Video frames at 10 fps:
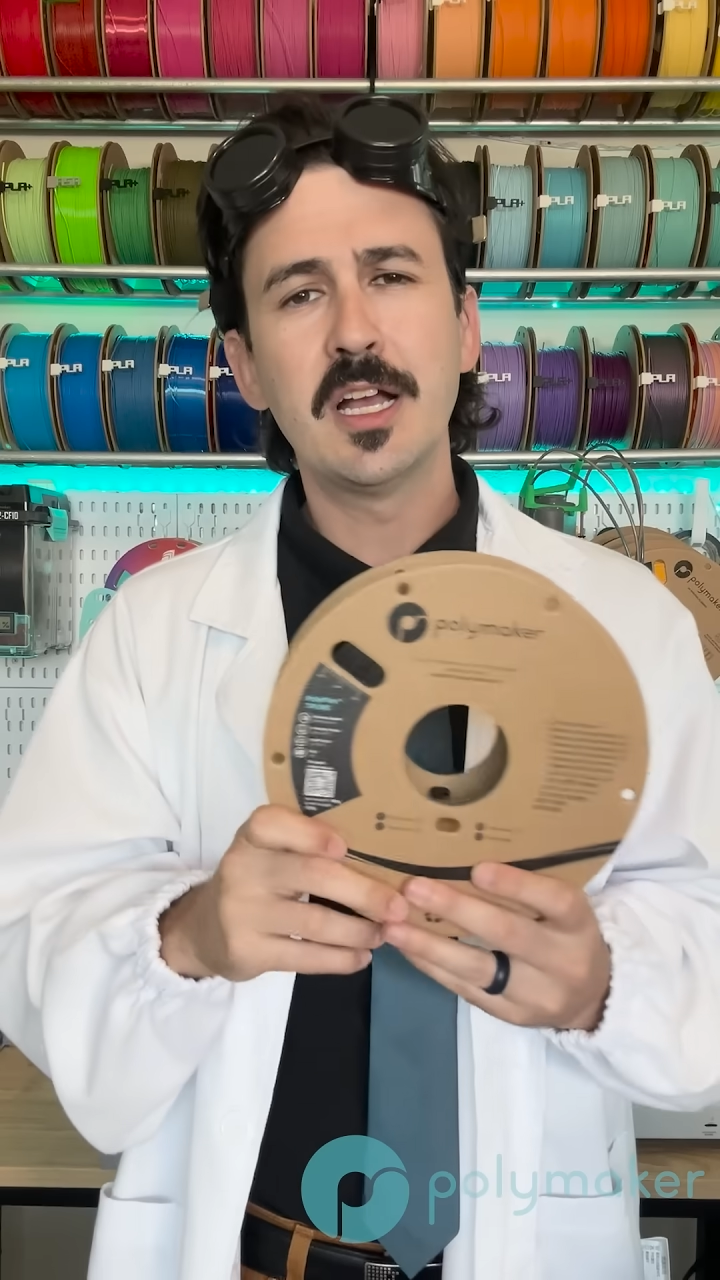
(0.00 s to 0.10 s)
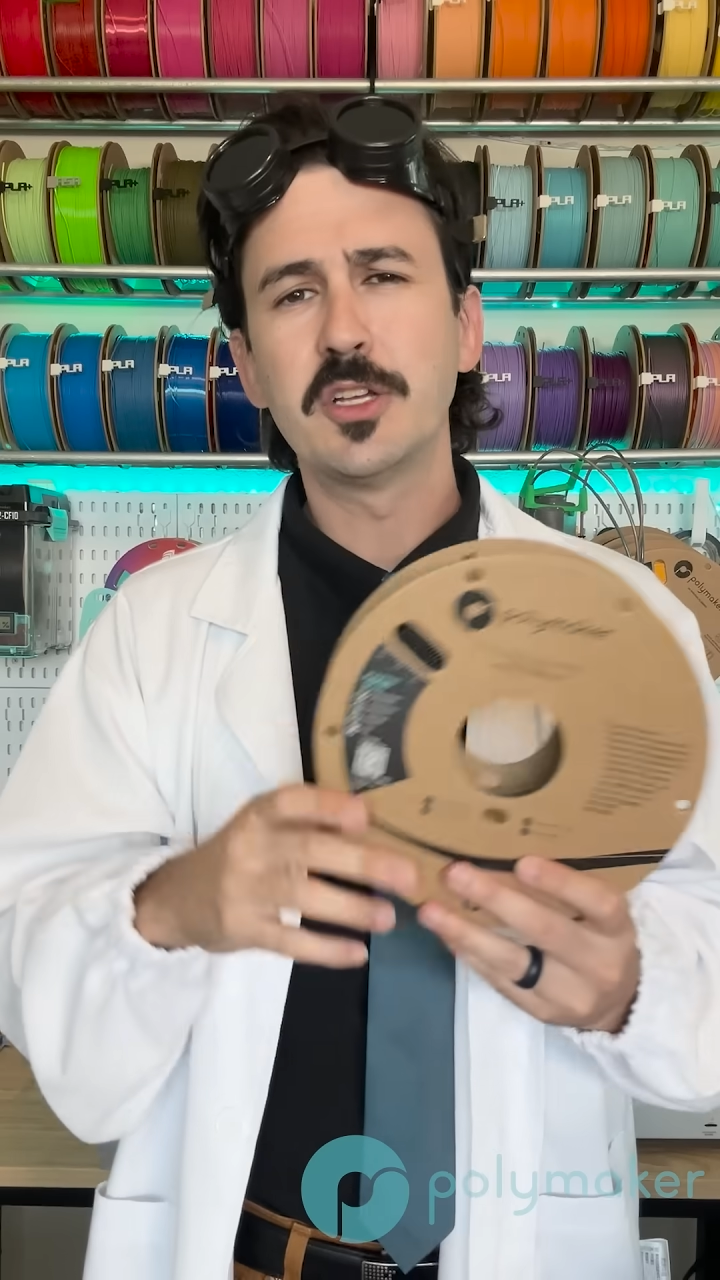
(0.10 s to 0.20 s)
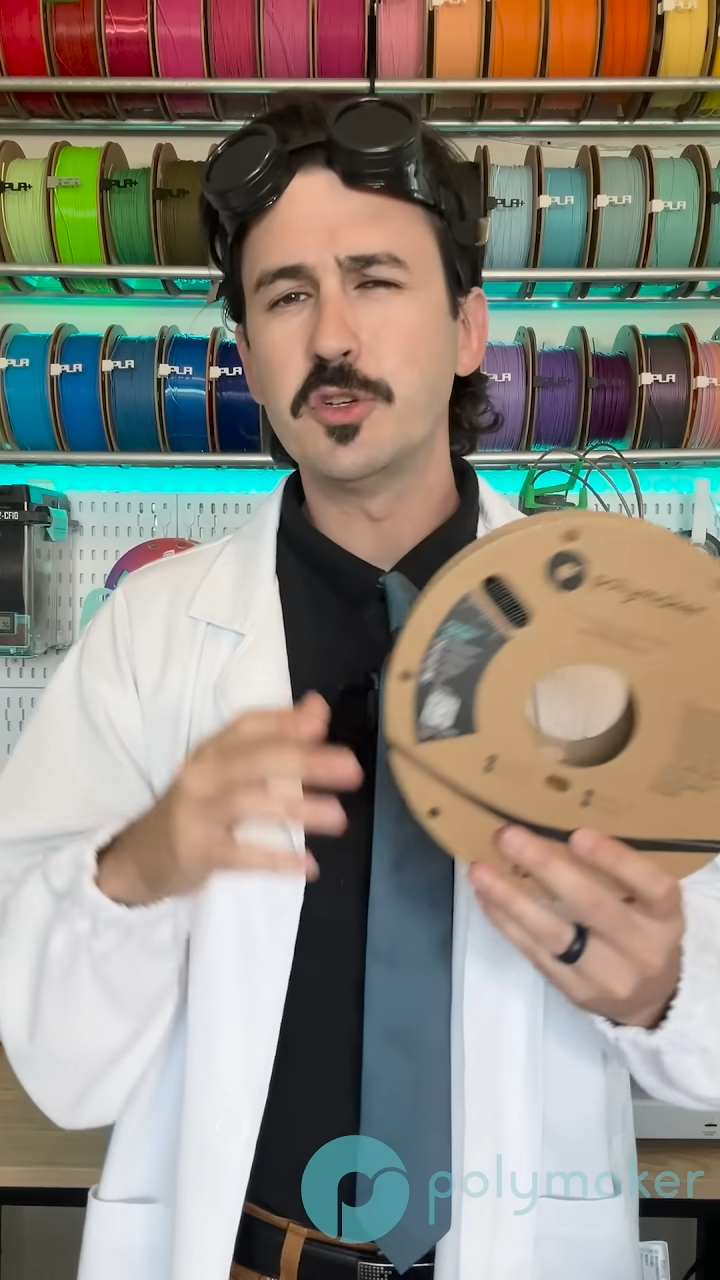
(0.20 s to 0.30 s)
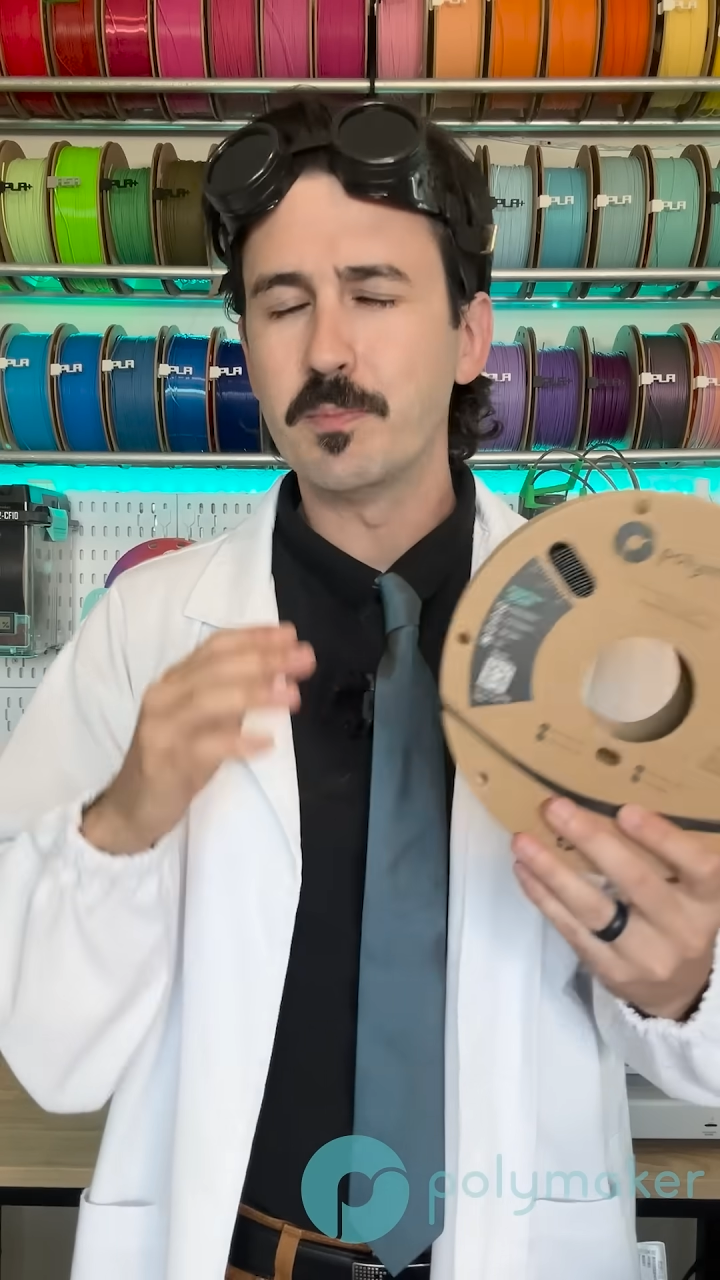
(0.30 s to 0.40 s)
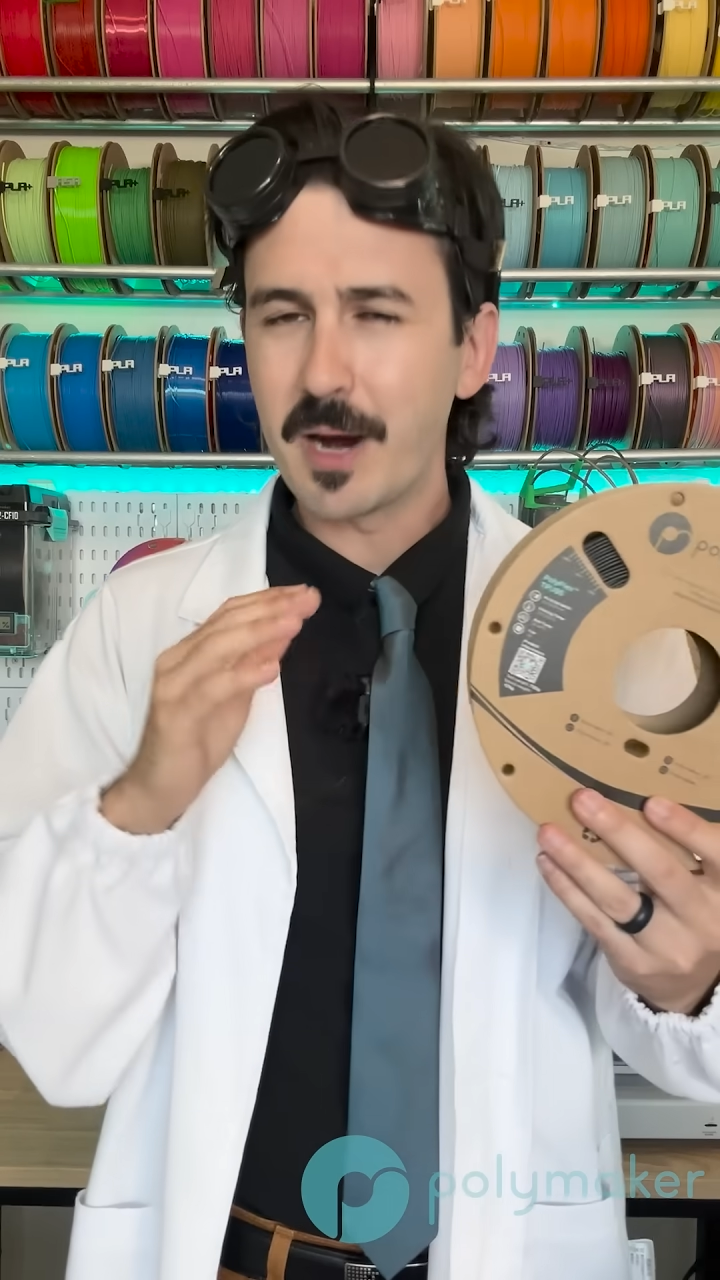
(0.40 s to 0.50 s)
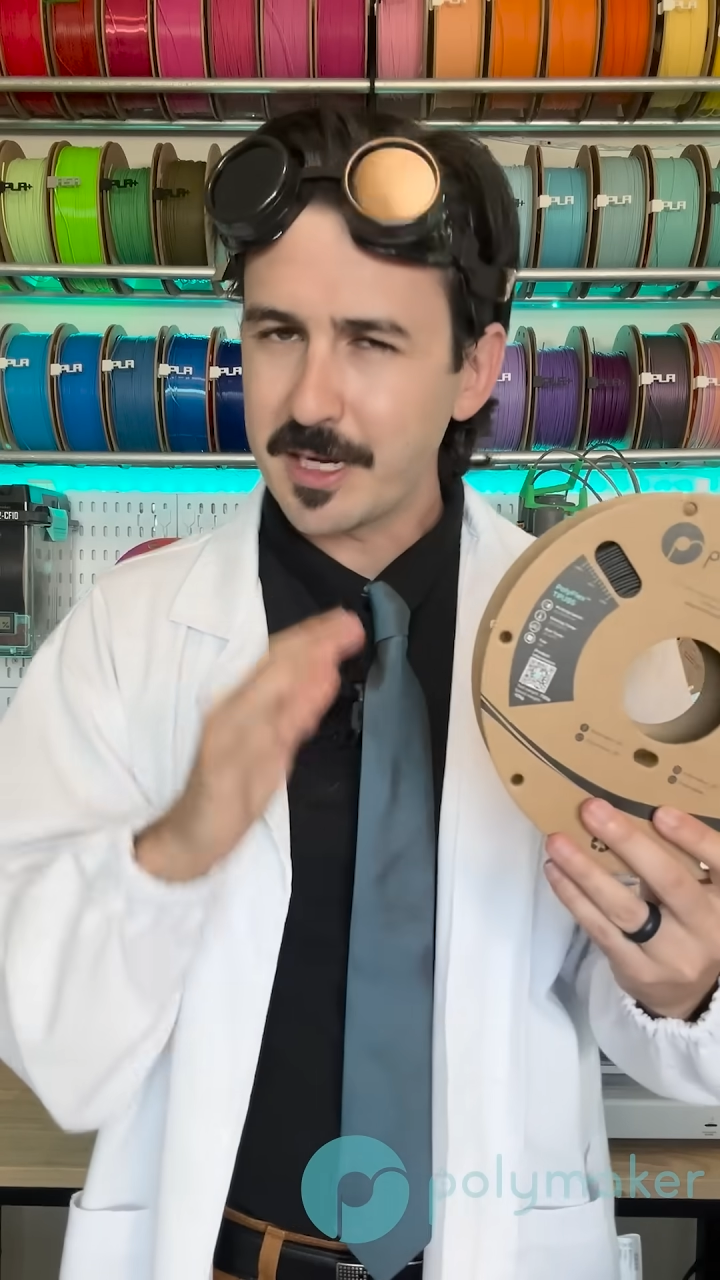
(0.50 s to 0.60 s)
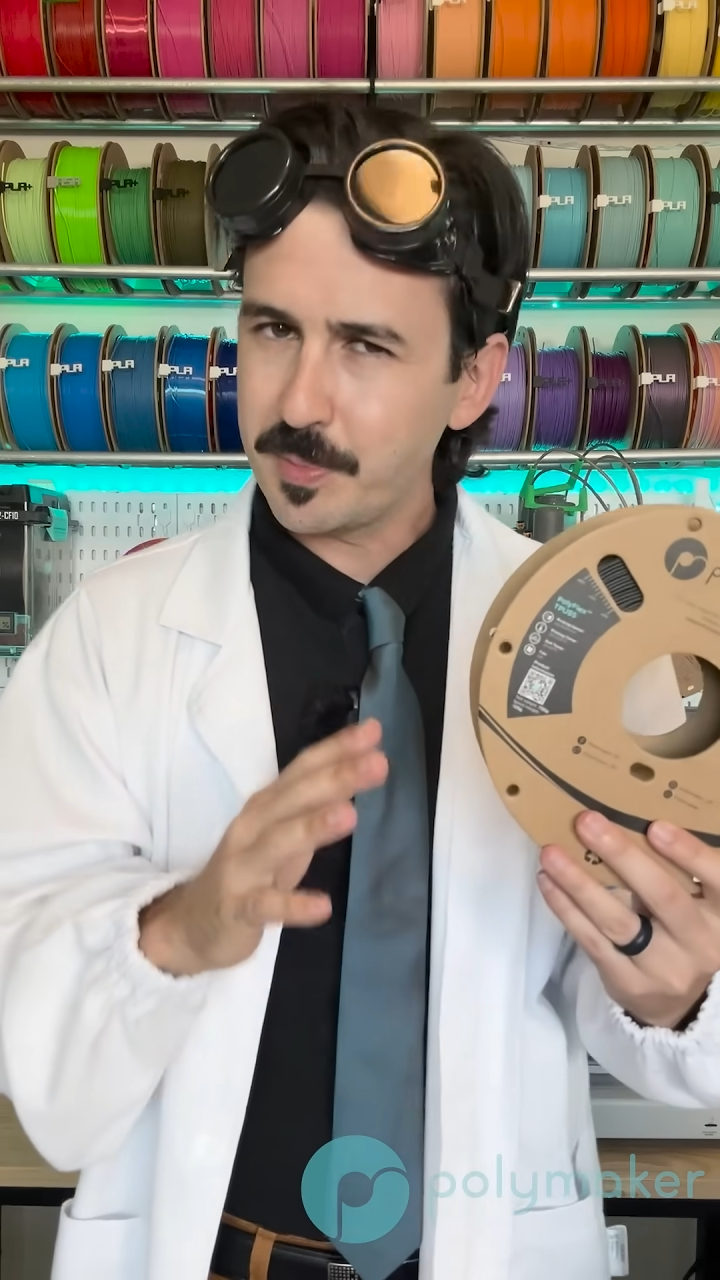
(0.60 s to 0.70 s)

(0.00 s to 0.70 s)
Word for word: You might